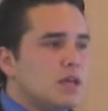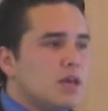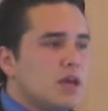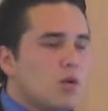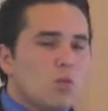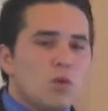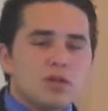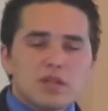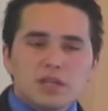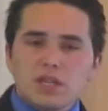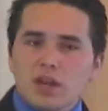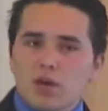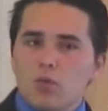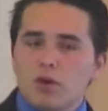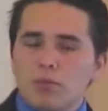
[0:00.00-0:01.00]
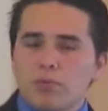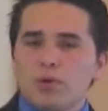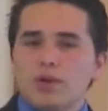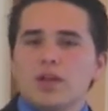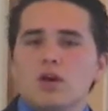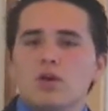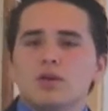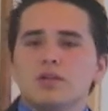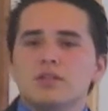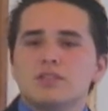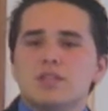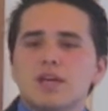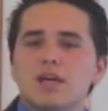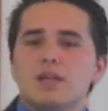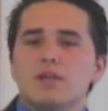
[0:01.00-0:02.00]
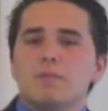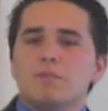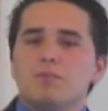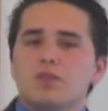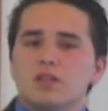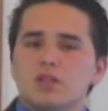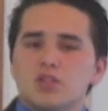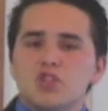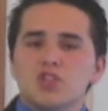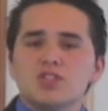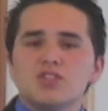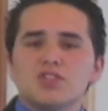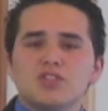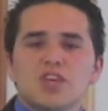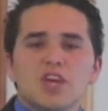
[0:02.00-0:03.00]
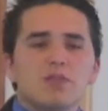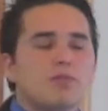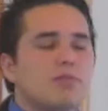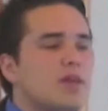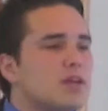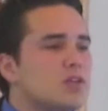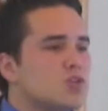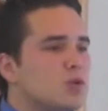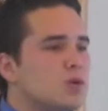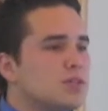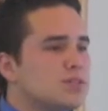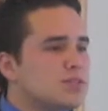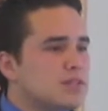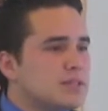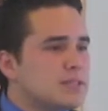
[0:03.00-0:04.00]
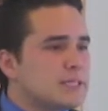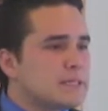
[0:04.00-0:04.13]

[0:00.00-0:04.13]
And one thing that I want to point out is that Jesus gave them that choice.